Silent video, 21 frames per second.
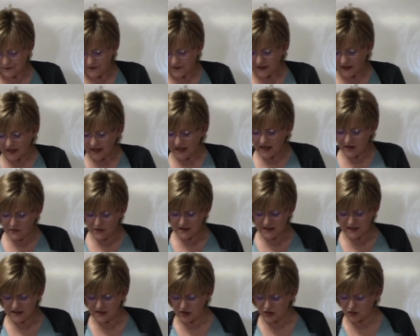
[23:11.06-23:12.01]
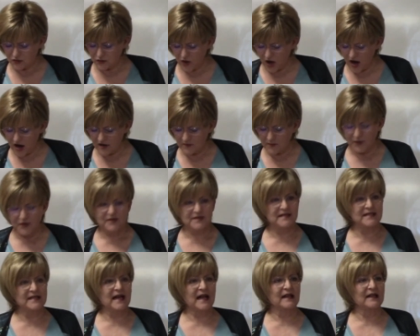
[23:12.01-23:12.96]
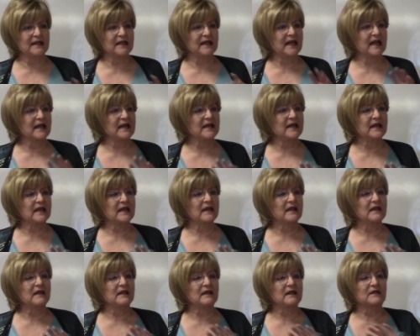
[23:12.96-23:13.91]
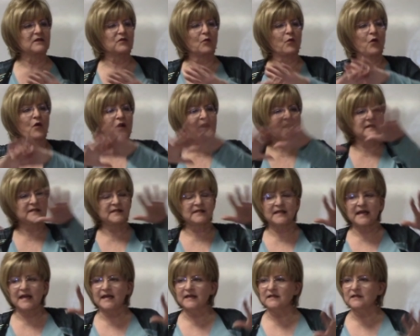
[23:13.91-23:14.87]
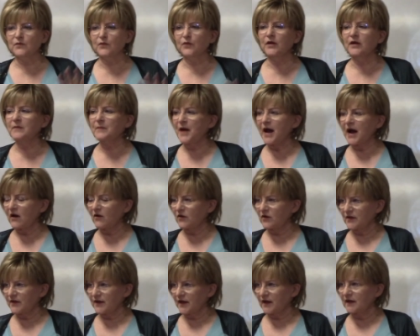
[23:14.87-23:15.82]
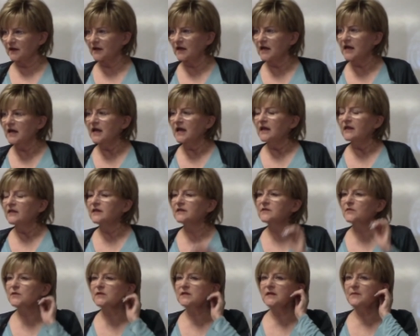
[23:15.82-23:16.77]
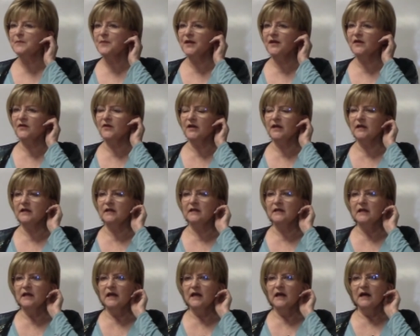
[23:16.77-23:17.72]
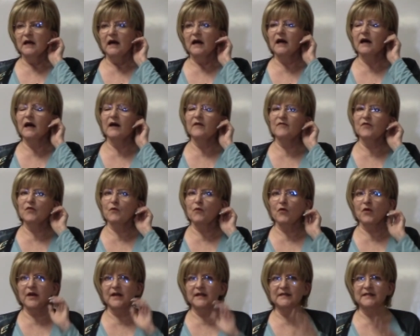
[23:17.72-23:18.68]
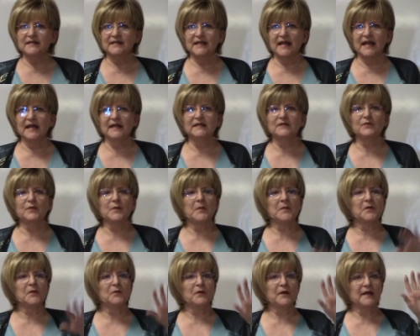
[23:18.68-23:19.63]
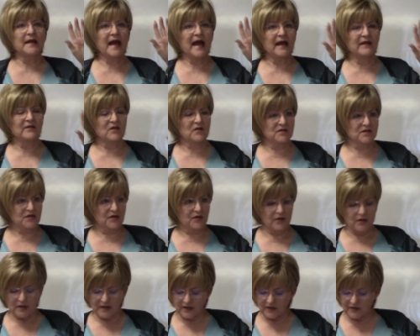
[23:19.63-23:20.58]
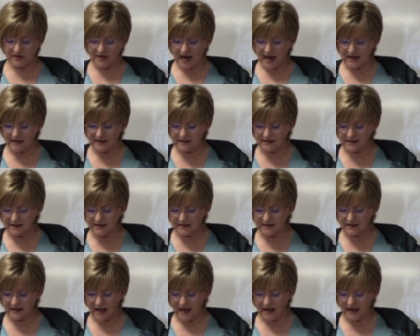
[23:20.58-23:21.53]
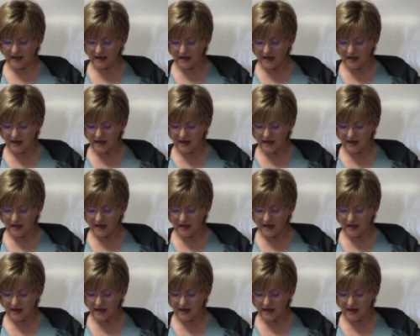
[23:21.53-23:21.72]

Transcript: he was a strong personality. And it, the warring states were in power then. This was a period of the warring states. Remember, we'd had those earlier dynasties like